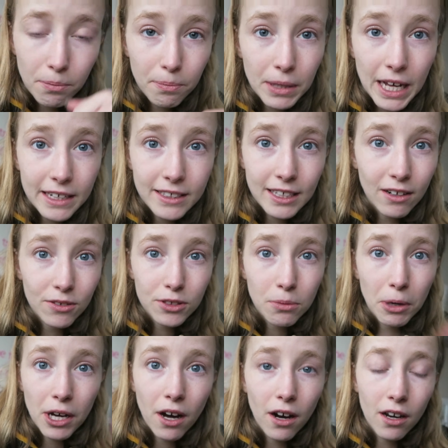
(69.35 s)
blending onto
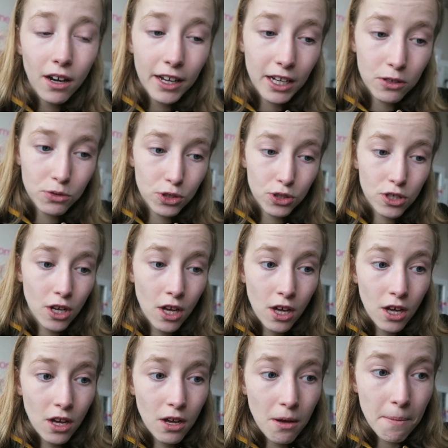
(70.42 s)
my eye, like it was just
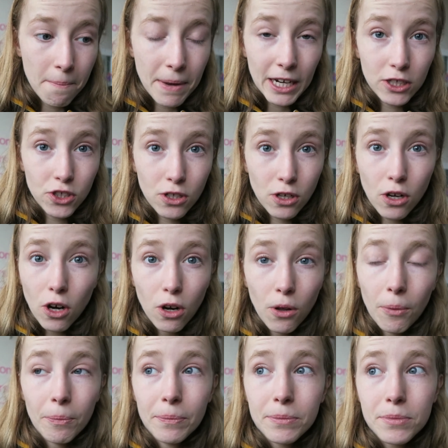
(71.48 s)
in big
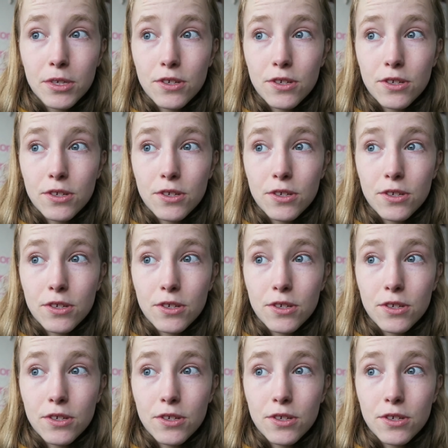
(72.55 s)
clumps.